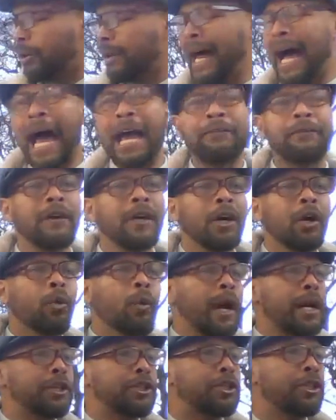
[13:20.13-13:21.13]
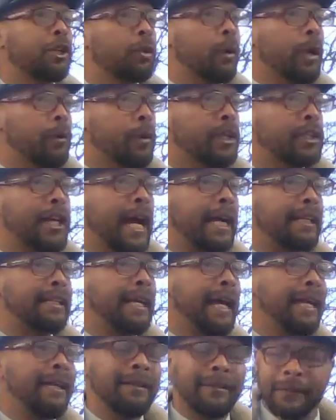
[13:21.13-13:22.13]
life, which we
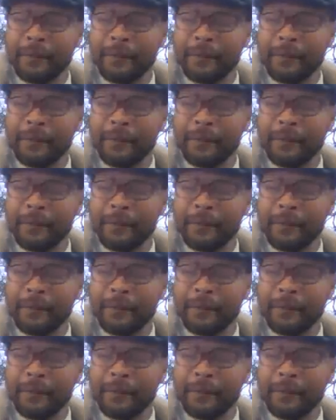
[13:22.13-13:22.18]
rejected.